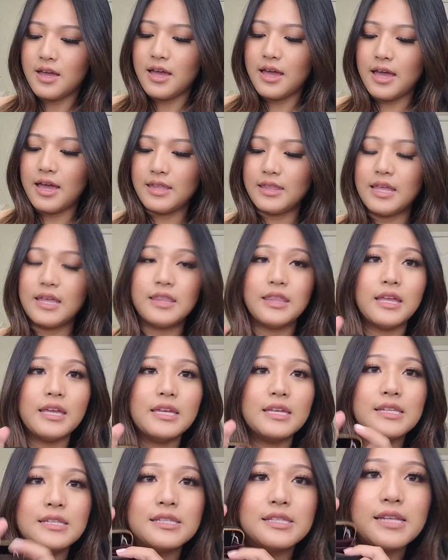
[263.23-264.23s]
And then the
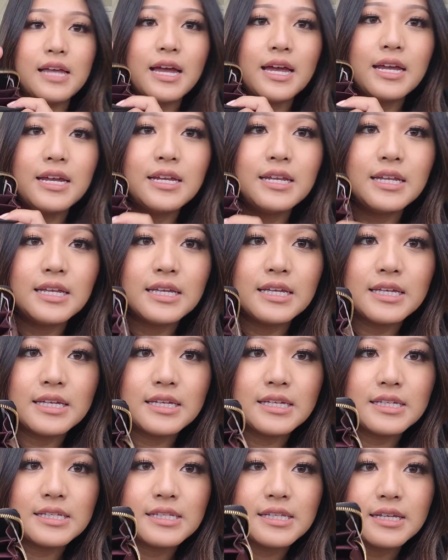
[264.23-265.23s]
inside
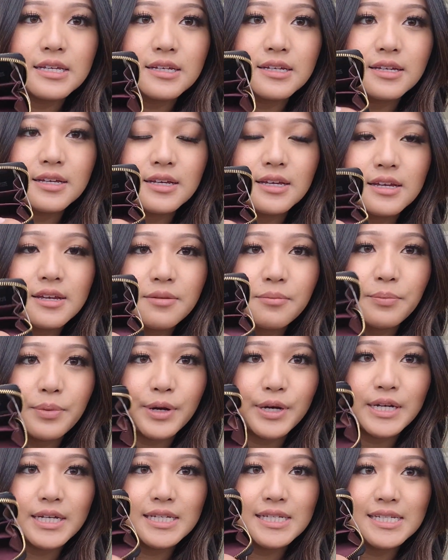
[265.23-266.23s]
is
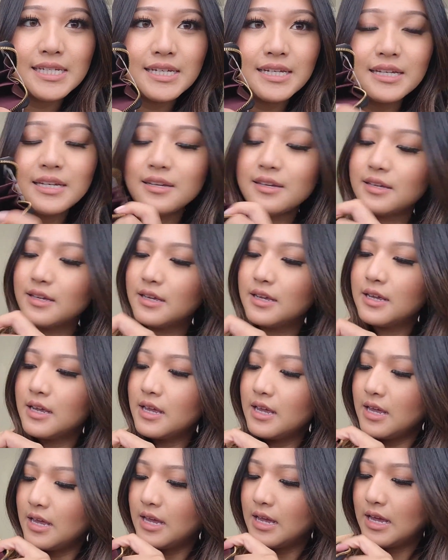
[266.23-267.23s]
burgundy
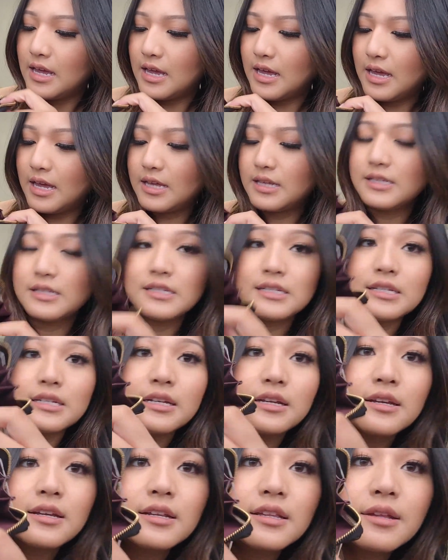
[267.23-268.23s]
and
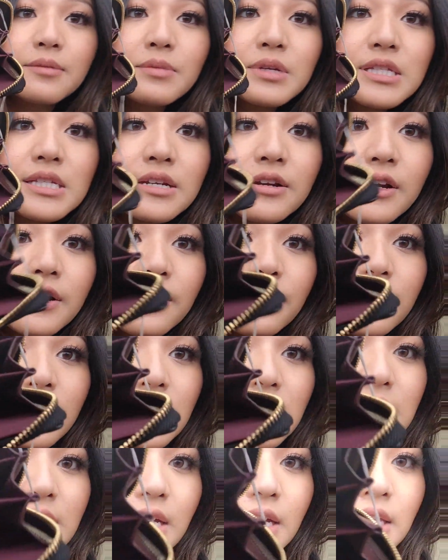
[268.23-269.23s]
the material
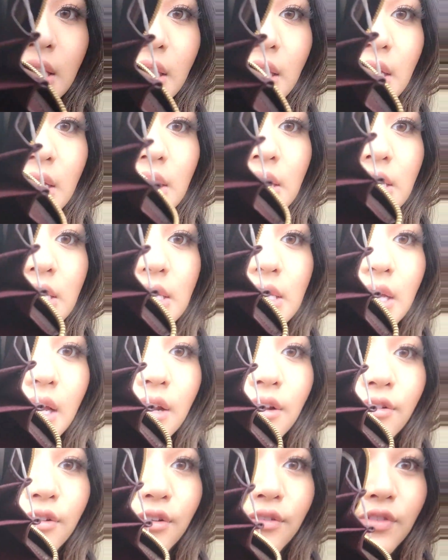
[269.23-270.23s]
is like this. I
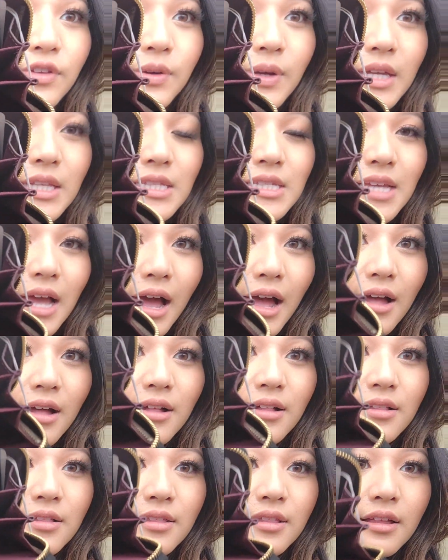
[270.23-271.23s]
don't know if you can
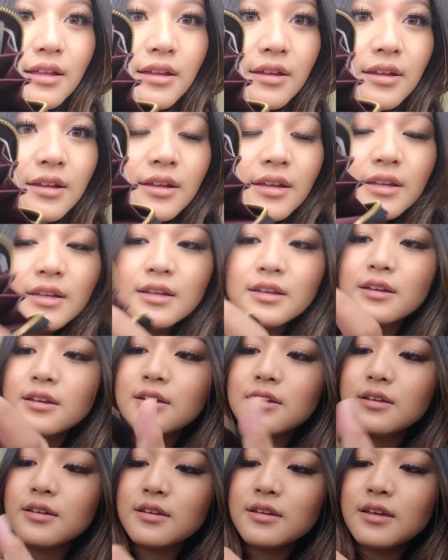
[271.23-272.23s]
tell.
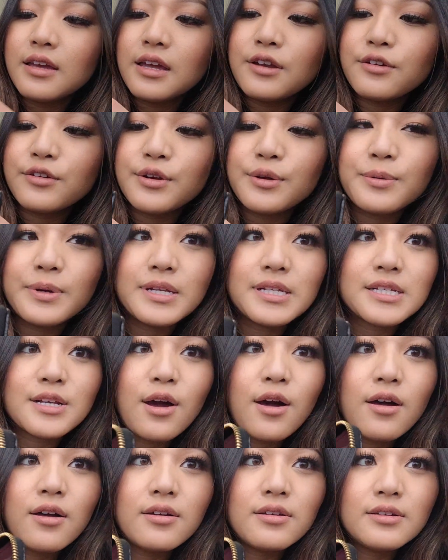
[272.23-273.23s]
I don't know what it's
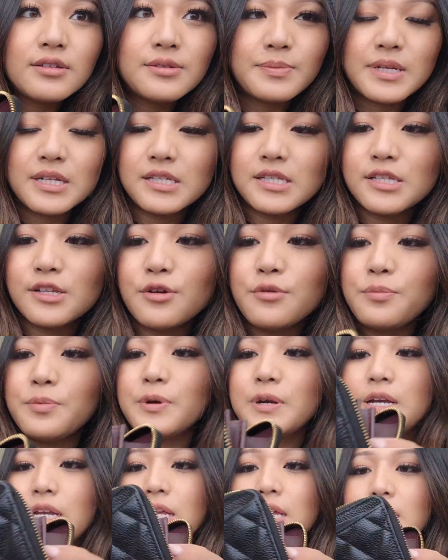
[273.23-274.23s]
called, but it's so
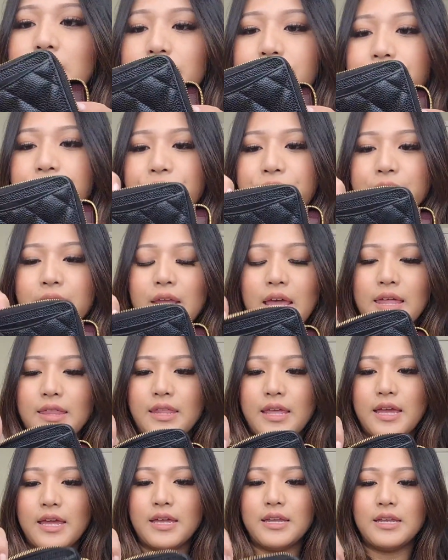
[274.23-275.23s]
pretty. And
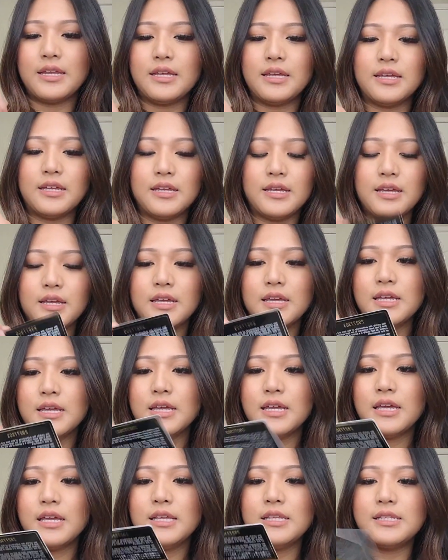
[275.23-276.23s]

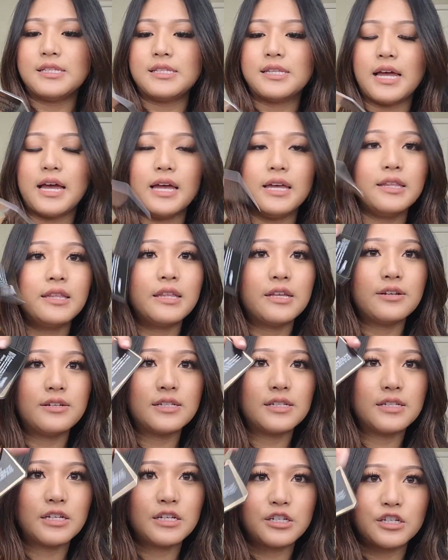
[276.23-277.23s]
then inside there's
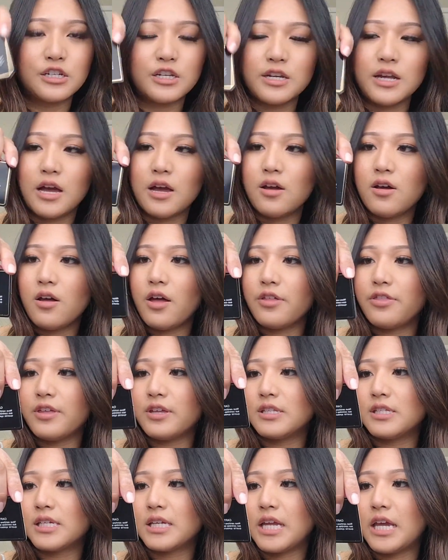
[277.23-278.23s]
the Chanel
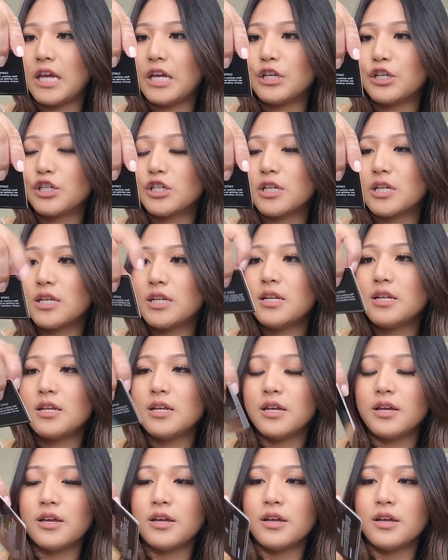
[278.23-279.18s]
authentication